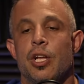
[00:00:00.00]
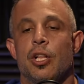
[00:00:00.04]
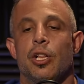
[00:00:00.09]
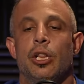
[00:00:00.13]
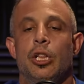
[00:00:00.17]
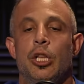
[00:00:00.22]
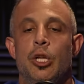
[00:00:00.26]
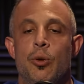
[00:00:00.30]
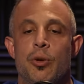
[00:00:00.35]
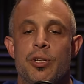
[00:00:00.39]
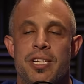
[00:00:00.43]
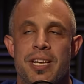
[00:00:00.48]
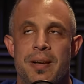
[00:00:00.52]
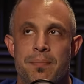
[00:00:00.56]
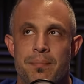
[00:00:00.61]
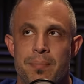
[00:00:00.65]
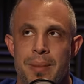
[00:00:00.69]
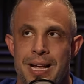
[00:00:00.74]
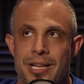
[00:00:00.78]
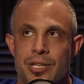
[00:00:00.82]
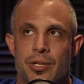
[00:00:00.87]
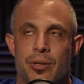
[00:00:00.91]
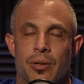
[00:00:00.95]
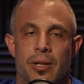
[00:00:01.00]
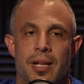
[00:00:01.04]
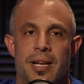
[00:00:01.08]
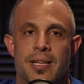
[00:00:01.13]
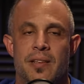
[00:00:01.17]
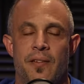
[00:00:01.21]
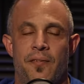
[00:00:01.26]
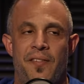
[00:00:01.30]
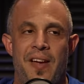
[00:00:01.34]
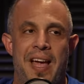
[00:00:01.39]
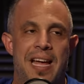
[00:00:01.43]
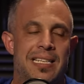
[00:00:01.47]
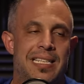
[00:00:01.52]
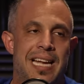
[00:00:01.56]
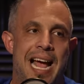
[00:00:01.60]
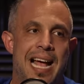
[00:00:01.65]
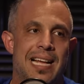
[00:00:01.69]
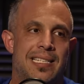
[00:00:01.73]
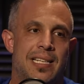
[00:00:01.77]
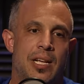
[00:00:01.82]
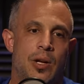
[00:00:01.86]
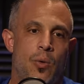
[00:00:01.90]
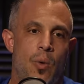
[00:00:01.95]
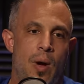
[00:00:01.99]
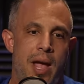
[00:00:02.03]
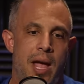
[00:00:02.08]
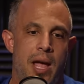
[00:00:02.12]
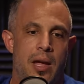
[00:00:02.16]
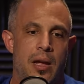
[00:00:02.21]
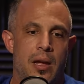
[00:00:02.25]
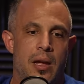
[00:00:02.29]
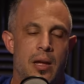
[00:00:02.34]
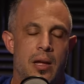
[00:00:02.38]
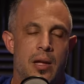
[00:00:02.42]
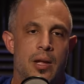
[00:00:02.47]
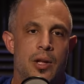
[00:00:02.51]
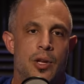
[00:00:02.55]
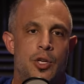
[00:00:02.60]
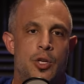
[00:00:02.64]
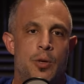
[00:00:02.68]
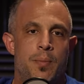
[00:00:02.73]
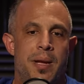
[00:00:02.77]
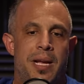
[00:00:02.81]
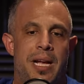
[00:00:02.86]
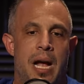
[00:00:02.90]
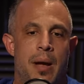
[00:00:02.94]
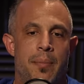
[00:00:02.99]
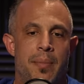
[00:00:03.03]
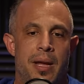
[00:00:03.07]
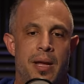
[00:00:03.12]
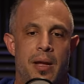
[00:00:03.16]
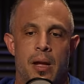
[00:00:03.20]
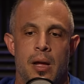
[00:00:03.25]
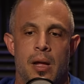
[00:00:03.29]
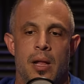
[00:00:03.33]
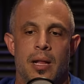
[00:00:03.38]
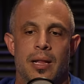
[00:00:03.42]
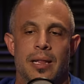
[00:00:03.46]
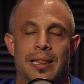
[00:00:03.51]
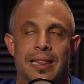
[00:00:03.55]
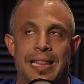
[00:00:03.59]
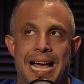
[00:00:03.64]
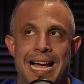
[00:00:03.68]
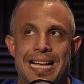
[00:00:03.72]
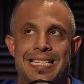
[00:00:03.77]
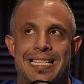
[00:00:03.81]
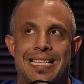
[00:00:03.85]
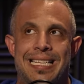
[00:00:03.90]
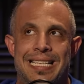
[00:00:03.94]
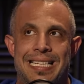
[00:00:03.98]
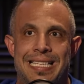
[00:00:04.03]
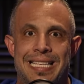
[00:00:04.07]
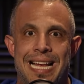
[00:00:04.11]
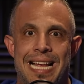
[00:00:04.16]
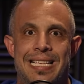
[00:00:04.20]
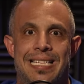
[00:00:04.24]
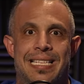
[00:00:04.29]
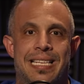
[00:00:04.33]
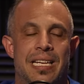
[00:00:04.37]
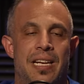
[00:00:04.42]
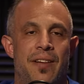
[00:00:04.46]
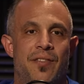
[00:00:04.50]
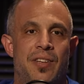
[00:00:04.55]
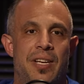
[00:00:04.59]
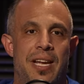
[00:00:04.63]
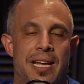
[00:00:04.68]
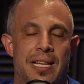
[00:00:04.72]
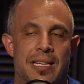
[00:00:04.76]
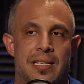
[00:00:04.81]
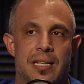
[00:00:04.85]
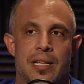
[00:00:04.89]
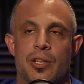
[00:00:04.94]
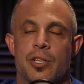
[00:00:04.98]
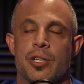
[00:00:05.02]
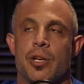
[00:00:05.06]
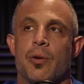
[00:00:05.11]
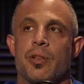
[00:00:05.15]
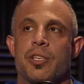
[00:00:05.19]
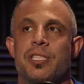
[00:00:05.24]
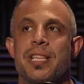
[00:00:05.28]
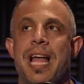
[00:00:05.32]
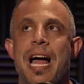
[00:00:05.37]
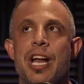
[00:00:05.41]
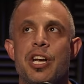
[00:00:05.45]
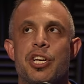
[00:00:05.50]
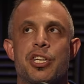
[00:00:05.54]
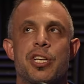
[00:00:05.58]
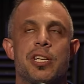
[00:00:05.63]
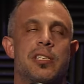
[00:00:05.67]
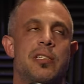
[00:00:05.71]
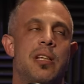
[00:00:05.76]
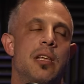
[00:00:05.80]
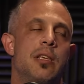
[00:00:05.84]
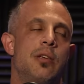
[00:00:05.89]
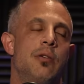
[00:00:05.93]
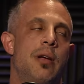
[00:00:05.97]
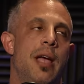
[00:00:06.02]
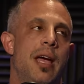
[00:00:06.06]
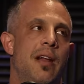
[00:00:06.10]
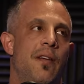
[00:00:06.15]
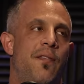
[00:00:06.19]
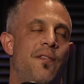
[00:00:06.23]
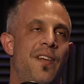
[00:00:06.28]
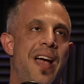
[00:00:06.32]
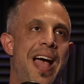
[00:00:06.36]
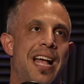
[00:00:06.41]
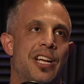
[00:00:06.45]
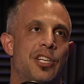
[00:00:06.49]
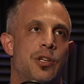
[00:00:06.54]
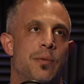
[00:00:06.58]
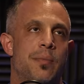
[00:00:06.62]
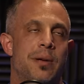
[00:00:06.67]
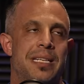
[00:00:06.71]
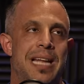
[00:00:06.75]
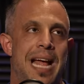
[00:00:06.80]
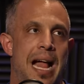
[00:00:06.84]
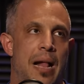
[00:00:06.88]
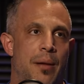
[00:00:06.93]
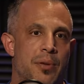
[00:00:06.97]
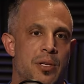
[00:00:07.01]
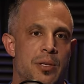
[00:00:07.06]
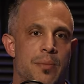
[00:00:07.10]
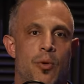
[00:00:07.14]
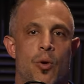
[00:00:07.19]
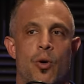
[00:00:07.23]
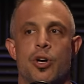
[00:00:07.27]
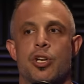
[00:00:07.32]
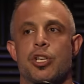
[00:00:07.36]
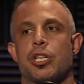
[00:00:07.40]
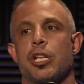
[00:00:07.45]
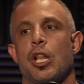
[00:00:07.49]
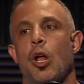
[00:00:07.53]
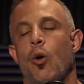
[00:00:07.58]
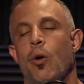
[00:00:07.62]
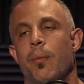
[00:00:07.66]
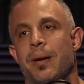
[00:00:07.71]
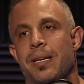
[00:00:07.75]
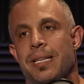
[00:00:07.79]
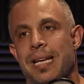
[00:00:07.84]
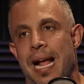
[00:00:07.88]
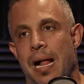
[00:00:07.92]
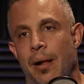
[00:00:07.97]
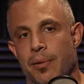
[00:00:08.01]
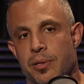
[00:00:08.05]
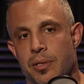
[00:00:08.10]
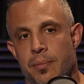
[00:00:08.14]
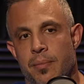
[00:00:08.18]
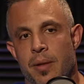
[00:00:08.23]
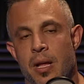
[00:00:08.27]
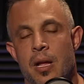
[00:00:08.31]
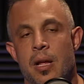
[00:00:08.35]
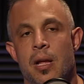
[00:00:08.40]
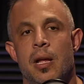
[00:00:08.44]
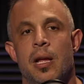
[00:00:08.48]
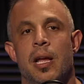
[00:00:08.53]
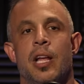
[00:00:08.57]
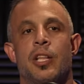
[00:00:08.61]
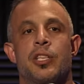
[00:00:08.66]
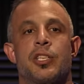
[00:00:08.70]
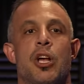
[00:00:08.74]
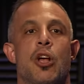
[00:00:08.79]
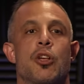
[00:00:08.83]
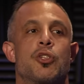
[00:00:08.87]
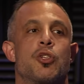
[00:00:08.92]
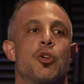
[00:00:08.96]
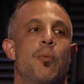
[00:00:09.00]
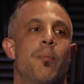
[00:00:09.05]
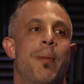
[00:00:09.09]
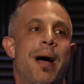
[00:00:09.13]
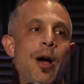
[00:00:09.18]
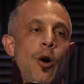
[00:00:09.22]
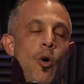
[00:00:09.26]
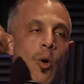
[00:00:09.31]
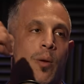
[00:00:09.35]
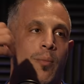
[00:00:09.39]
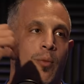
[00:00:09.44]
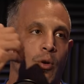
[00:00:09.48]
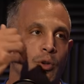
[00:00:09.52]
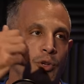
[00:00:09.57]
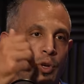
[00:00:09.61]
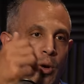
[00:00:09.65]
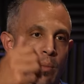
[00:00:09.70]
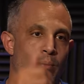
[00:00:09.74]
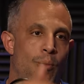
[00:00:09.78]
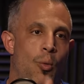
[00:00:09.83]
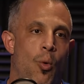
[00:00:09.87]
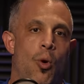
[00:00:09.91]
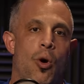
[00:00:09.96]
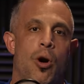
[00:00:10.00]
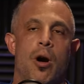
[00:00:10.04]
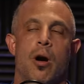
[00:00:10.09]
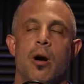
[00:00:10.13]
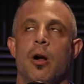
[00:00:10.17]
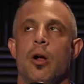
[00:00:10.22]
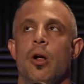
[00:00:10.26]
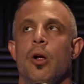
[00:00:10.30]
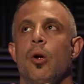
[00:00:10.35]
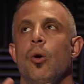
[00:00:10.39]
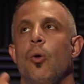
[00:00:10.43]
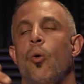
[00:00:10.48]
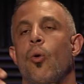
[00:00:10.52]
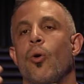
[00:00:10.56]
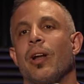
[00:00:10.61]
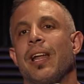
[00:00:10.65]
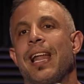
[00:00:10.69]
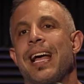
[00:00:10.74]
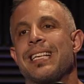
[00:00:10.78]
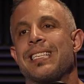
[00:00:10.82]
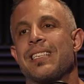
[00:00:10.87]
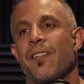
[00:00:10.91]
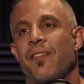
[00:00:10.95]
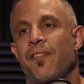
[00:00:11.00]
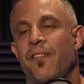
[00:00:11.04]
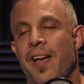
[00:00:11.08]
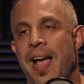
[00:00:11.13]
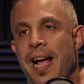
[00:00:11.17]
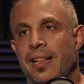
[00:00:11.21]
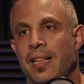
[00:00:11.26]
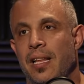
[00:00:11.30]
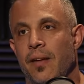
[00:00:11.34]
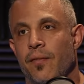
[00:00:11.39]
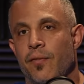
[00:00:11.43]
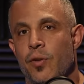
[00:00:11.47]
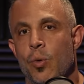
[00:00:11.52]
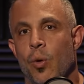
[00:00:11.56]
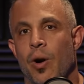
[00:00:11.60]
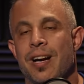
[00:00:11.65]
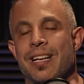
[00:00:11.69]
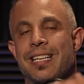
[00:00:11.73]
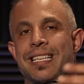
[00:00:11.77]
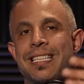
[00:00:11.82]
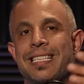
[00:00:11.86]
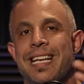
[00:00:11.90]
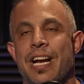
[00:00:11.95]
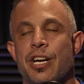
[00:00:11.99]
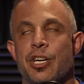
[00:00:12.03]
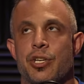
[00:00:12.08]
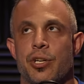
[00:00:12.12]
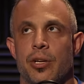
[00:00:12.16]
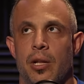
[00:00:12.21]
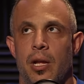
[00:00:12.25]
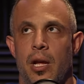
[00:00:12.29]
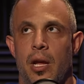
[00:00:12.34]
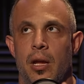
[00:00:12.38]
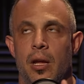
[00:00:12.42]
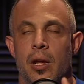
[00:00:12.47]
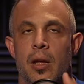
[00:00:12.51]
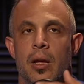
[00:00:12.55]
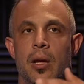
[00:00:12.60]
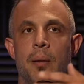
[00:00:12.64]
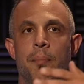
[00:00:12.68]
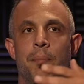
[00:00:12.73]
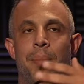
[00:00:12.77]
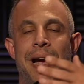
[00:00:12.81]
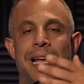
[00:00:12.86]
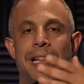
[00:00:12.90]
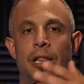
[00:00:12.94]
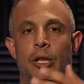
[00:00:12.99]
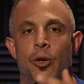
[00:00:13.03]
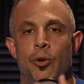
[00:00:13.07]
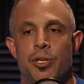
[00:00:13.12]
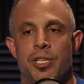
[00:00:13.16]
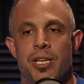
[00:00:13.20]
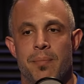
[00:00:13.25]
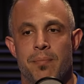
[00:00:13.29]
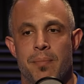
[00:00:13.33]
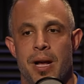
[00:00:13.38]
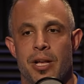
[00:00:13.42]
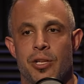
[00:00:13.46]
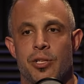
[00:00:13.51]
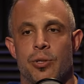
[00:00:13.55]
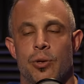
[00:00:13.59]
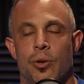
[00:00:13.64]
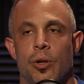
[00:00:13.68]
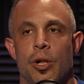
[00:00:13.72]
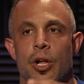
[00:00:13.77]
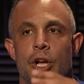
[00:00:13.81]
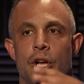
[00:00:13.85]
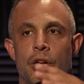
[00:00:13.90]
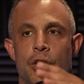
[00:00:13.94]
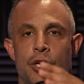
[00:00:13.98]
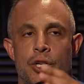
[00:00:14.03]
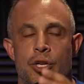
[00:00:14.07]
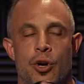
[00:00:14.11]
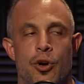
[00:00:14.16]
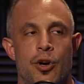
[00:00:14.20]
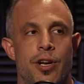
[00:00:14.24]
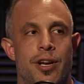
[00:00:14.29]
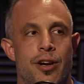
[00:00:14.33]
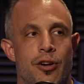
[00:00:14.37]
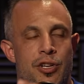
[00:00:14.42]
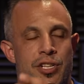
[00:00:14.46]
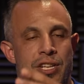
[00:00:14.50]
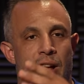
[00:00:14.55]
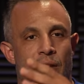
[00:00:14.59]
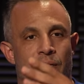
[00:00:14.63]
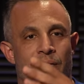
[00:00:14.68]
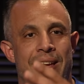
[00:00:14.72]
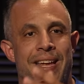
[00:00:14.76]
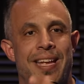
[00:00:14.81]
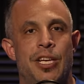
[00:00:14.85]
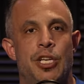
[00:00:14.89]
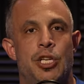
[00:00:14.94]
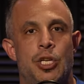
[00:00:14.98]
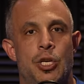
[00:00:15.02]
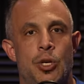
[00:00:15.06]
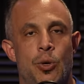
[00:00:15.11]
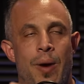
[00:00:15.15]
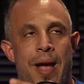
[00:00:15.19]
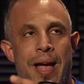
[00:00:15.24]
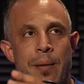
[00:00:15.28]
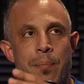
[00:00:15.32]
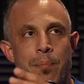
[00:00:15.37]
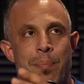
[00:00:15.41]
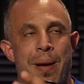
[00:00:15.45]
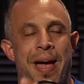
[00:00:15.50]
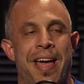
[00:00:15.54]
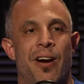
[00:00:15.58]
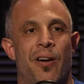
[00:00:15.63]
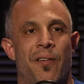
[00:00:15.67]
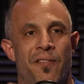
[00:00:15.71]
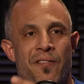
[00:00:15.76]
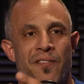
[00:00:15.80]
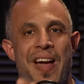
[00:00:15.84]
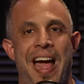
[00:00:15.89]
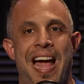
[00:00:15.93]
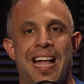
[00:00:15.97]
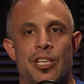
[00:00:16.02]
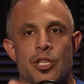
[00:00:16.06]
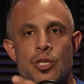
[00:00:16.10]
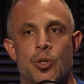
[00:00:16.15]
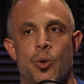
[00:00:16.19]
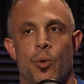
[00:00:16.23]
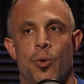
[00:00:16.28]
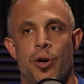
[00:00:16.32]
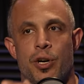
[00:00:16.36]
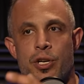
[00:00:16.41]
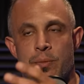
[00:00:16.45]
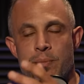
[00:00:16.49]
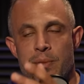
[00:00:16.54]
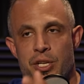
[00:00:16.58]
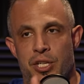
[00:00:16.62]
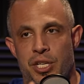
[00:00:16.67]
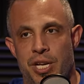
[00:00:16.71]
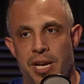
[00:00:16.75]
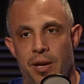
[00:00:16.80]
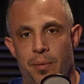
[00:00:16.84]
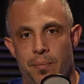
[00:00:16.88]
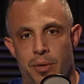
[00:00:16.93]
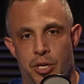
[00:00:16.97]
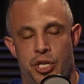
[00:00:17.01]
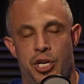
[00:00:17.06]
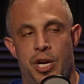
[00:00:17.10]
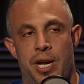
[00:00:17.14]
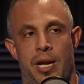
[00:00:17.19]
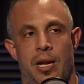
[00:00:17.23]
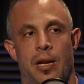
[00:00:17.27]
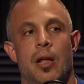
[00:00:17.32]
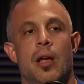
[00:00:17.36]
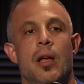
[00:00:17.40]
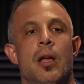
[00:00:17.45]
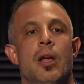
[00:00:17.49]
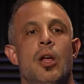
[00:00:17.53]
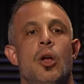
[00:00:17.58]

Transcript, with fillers: Losing muscle is a fantastic way to becoming less sensitive to insulin. So it's not just that you get a faster metabolism or a slower metabolism, it's also my hormones are more or less effective. You are essentially, by losing muscle, turning yourself into a better fat storage machine.